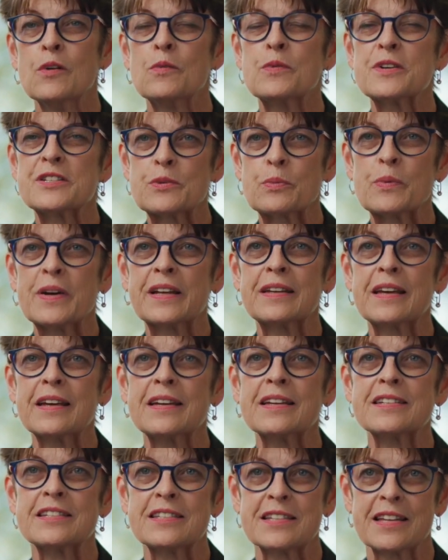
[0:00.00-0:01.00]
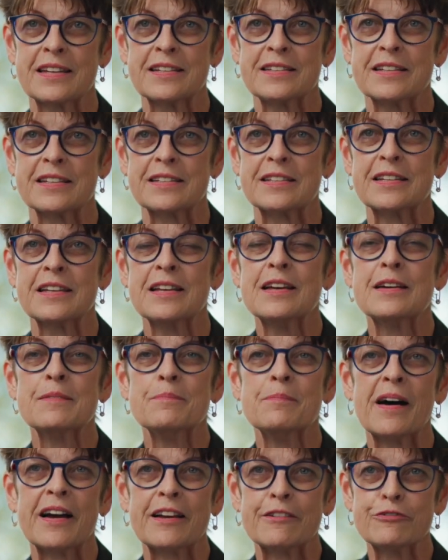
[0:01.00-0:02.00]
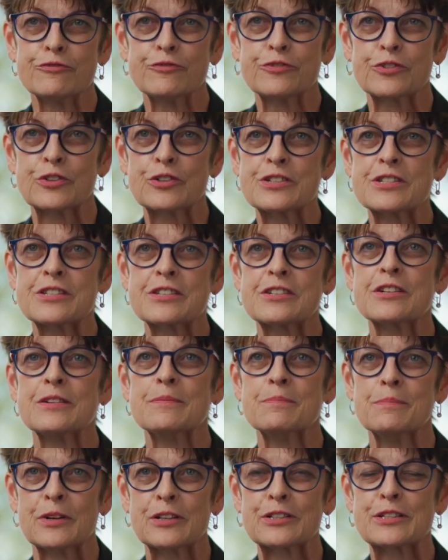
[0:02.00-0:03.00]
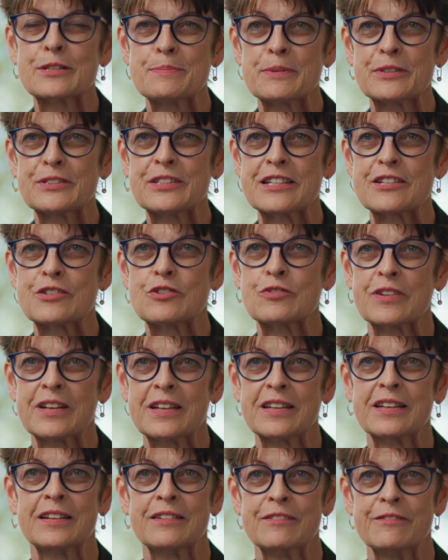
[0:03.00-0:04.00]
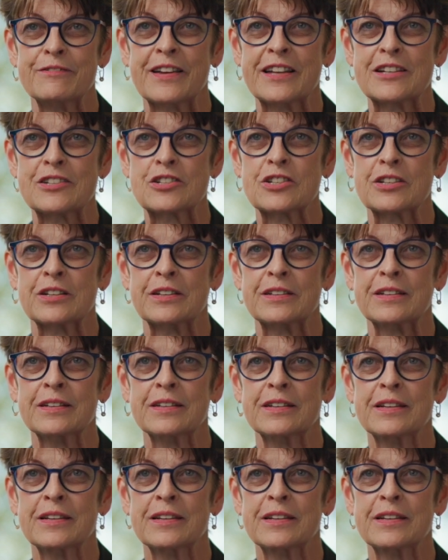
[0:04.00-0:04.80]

was when I attended my first multiple district convention.